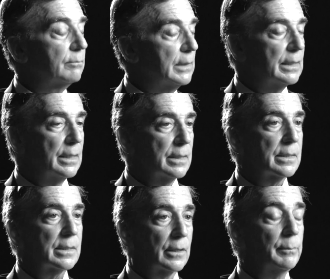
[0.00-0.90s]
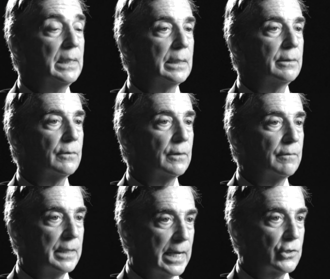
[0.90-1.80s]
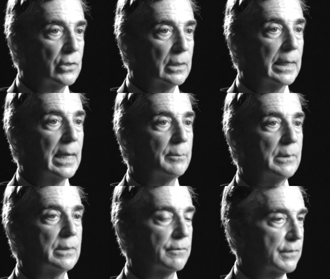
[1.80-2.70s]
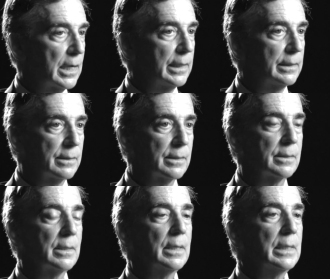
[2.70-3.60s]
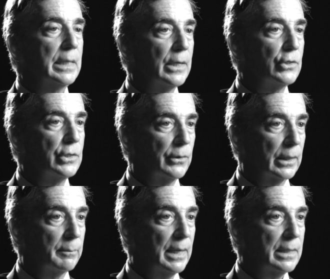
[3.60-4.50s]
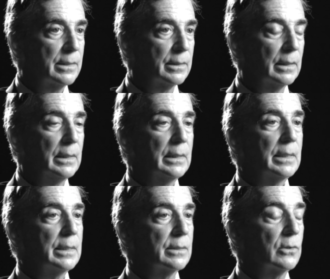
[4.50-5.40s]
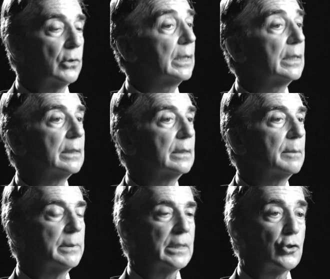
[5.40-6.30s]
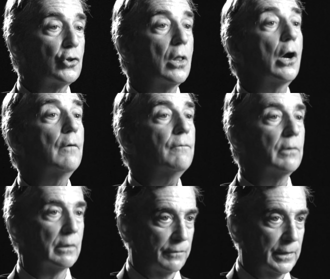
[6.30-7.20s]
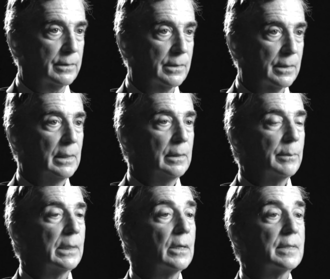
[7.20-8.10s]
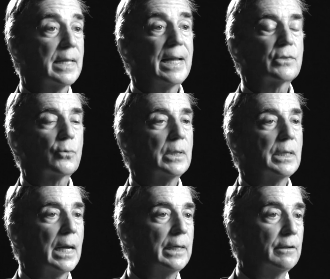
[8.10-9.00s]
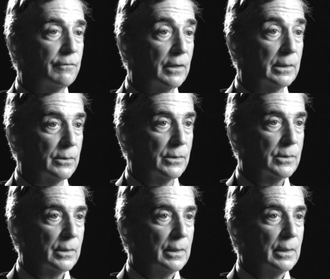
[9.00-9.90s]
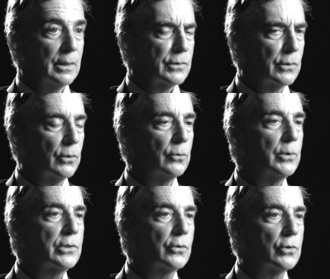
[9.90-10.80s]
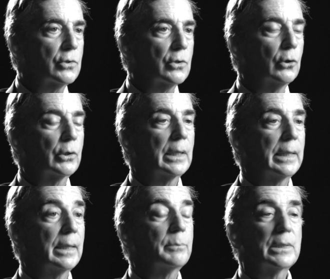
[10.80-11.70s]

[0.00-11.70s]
in this committee of the National Academies of Sciences, Engineering, and Medicine is looking at the potential harmful effects, because that's what NIDA funds. So the research looking at